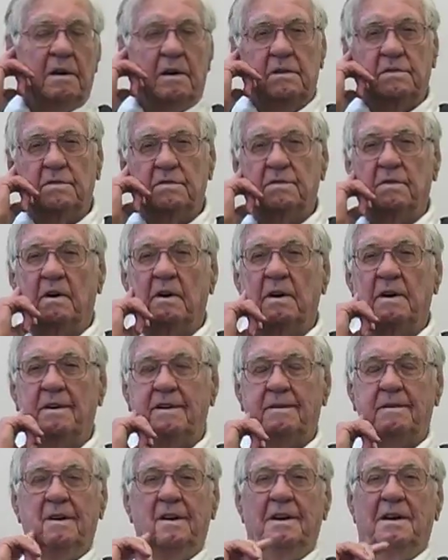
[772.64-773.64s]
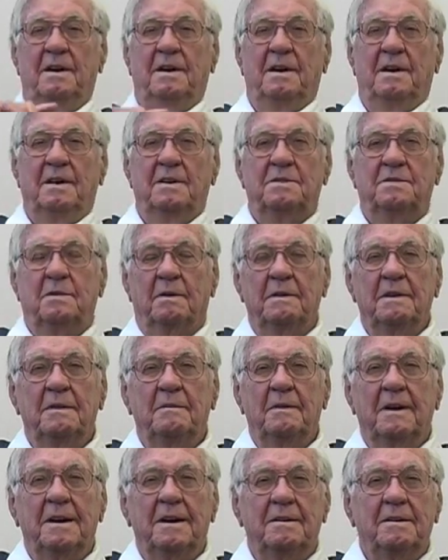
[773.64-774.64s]
Destroyer. So
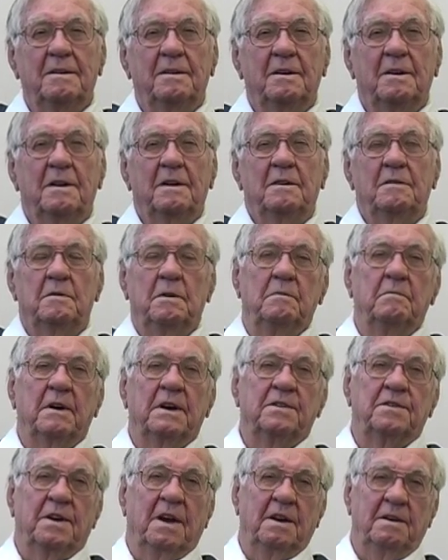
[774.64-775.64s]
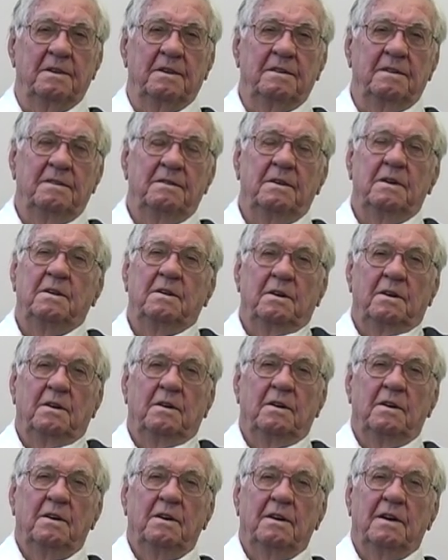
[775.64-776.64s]
anyway, we went to England.
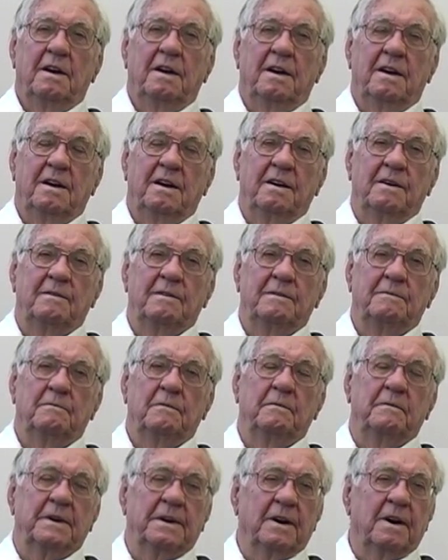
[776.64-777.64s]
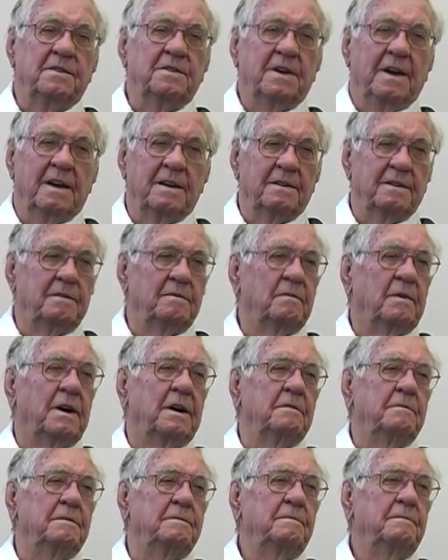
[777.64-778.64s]
And when we got to England,
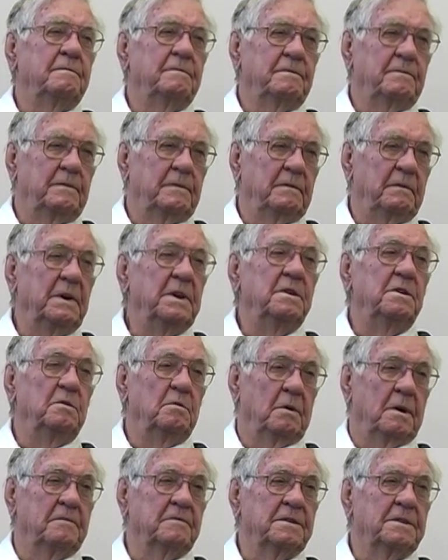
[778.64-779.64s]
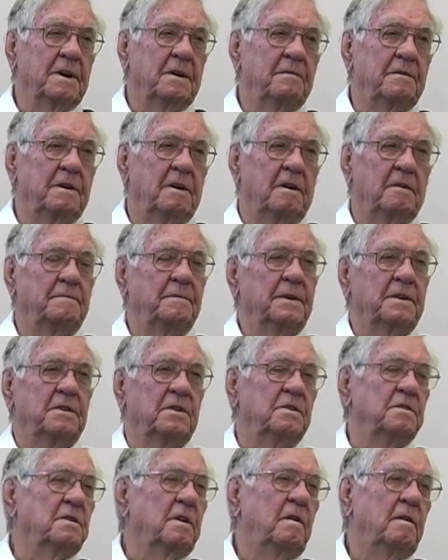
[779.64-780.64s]
we knew what was coming off
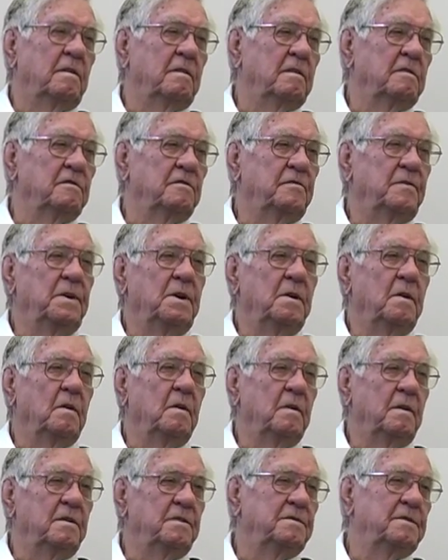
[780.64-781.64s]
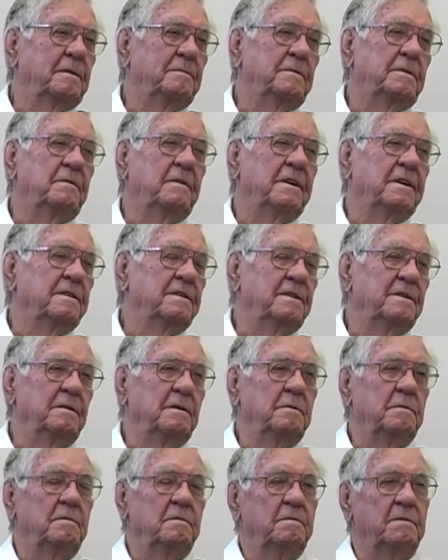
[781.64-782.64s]
because all those fjords up and around
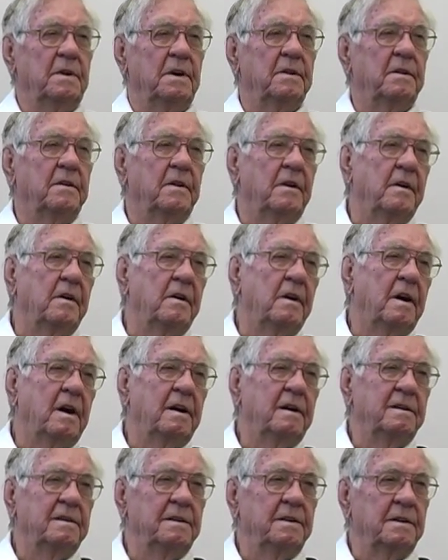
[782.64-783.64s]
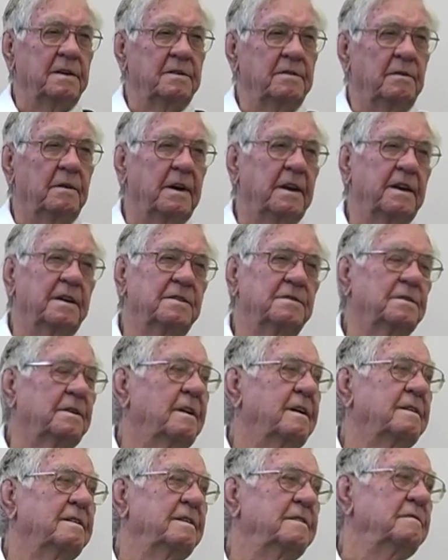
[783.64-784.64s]
Northern Ireland and Greater
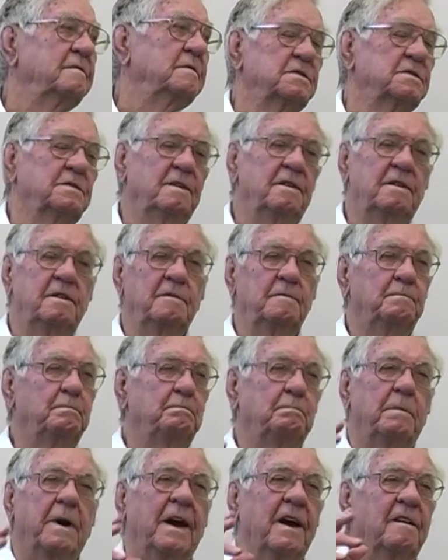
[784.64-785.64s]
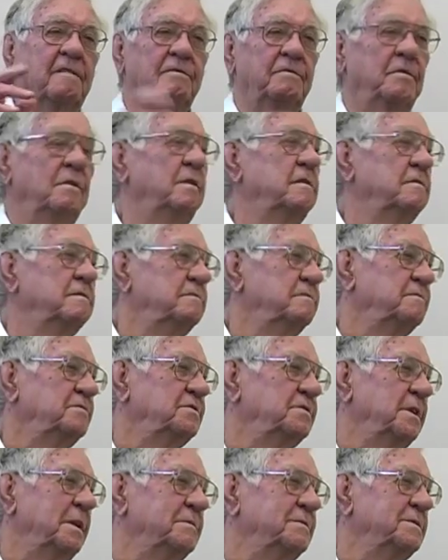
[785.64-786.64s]
Scotland clear packed full of
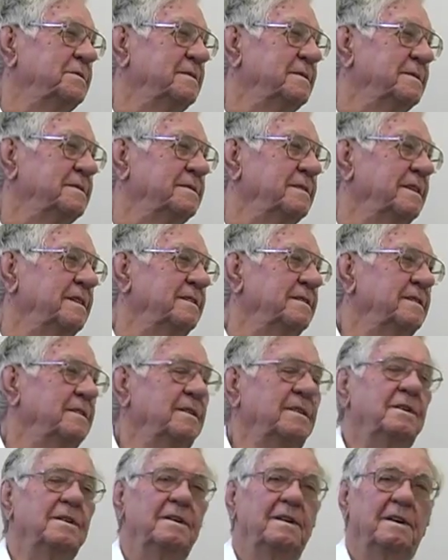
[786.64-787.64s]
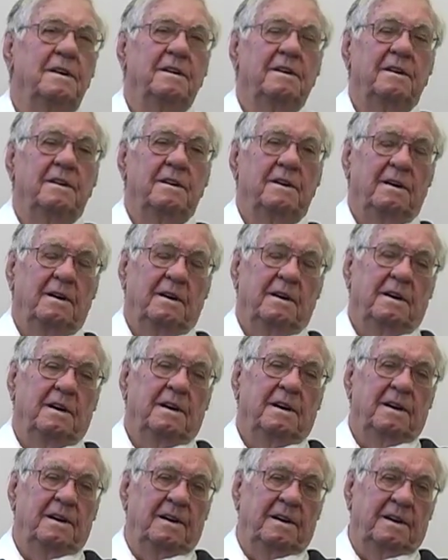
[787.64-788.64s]
ships. See? Sure.
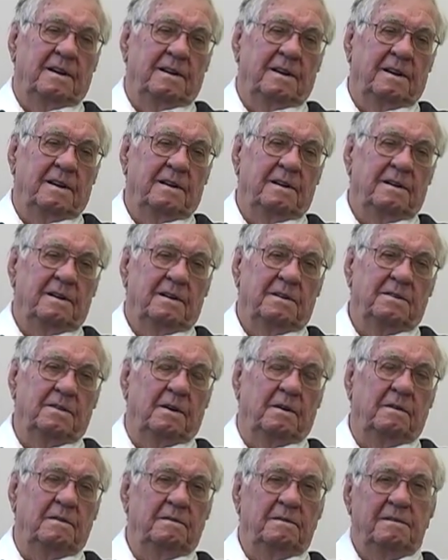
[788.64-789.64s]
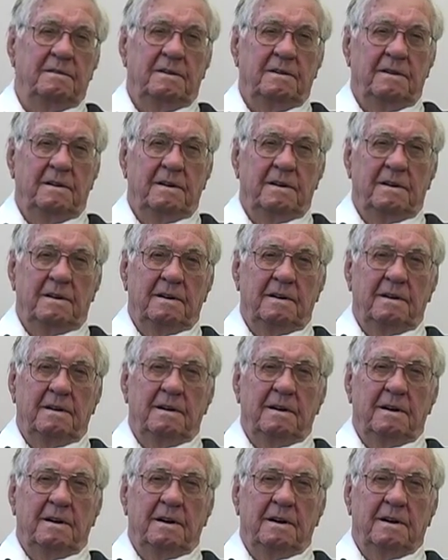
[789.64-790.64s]
And so
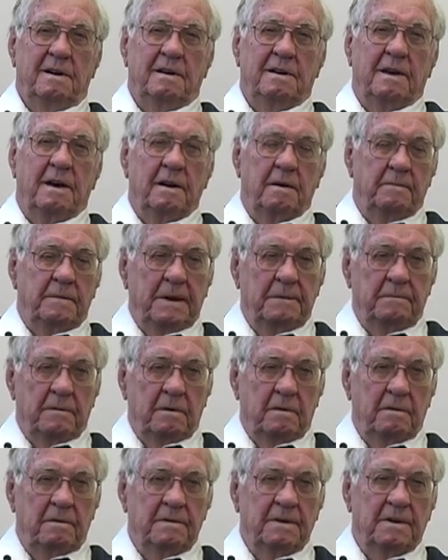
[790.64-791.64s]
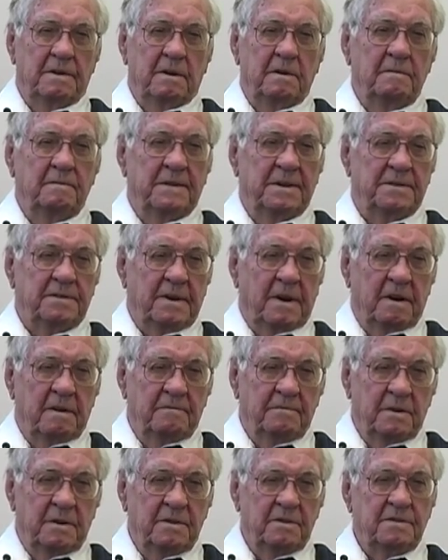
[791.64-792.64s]
a lot of people, including
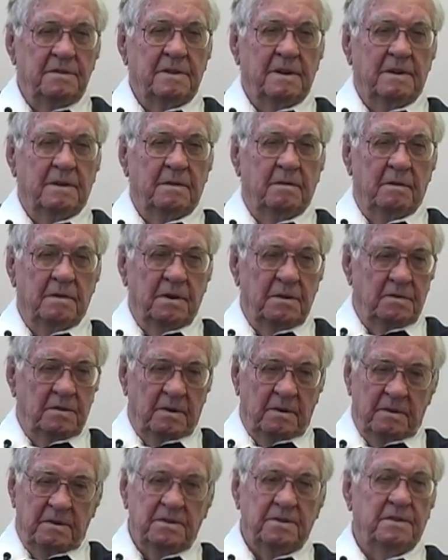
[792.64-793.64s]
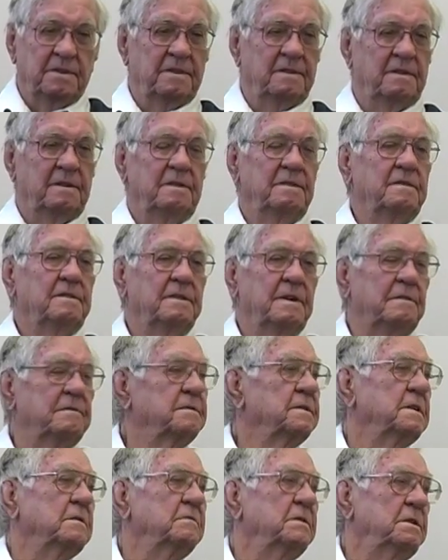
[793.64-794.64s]
myself, was going to church and
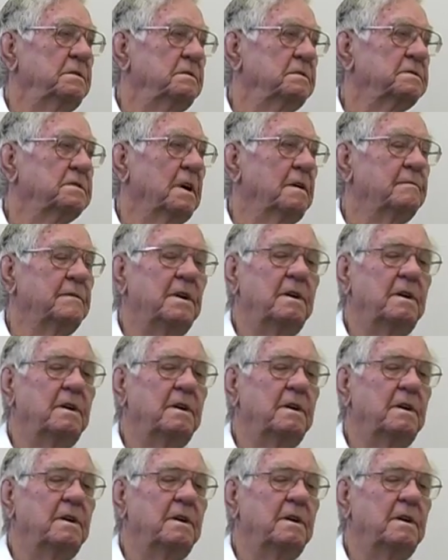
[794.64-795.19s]
everything we knew was coming